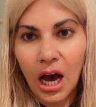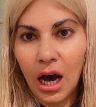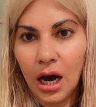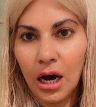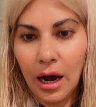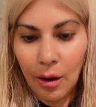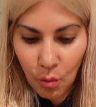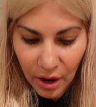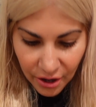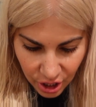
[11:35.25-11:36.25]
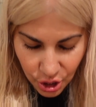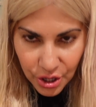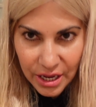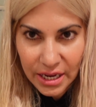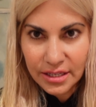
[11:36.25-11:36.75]
Uh, I'm wearing a
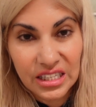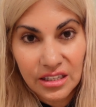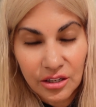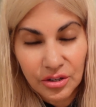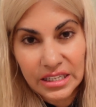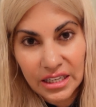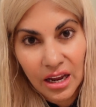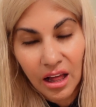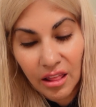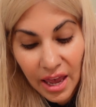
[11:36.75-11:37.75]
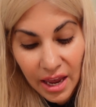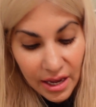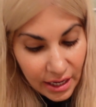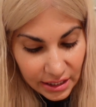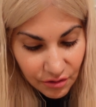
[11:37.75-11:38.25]
hoodie, 60 degrees in LA.
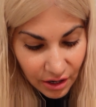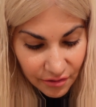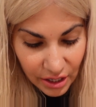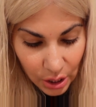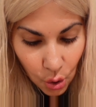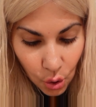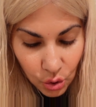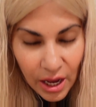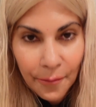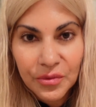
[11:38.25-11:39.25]
It's very, very cold.